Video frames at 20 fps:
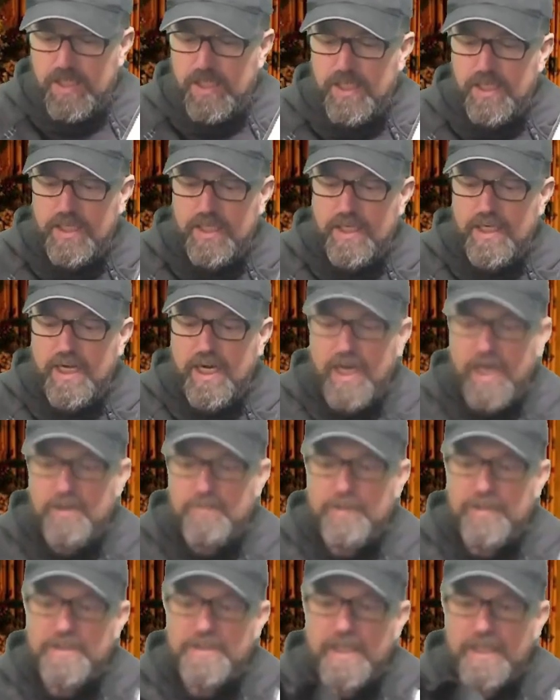an eye
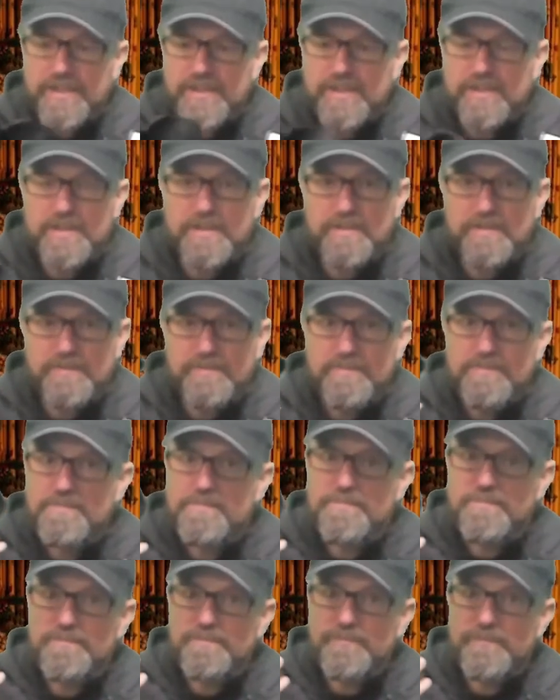protector
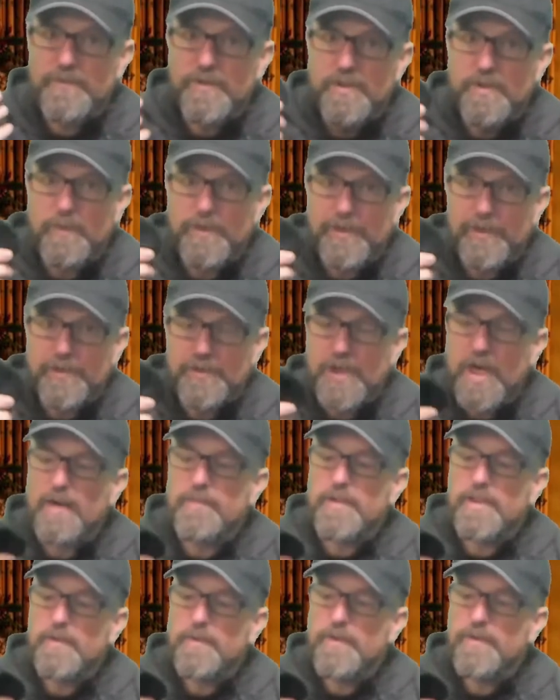for when you're
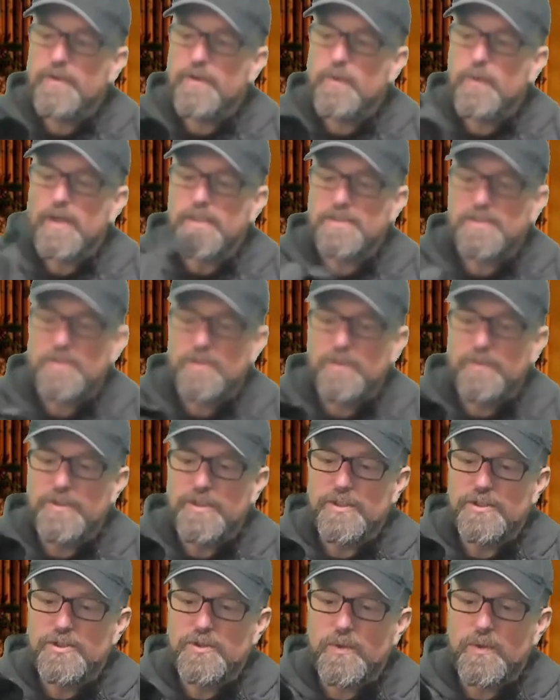traveling with your Quest or when
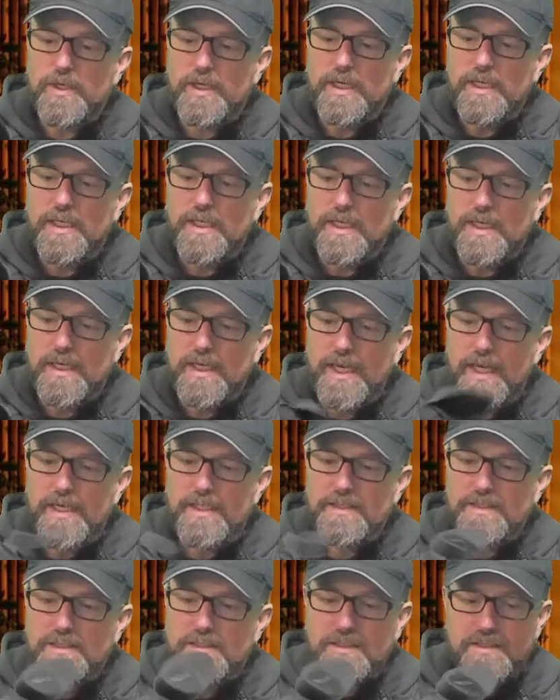you're storing it in a
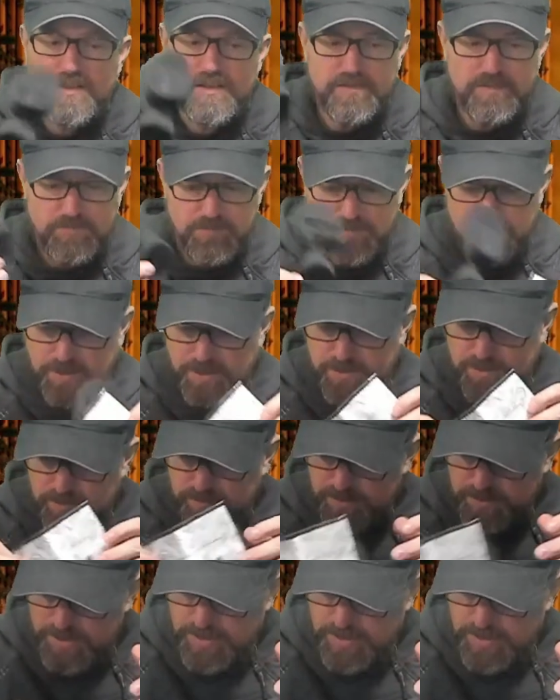case. That's always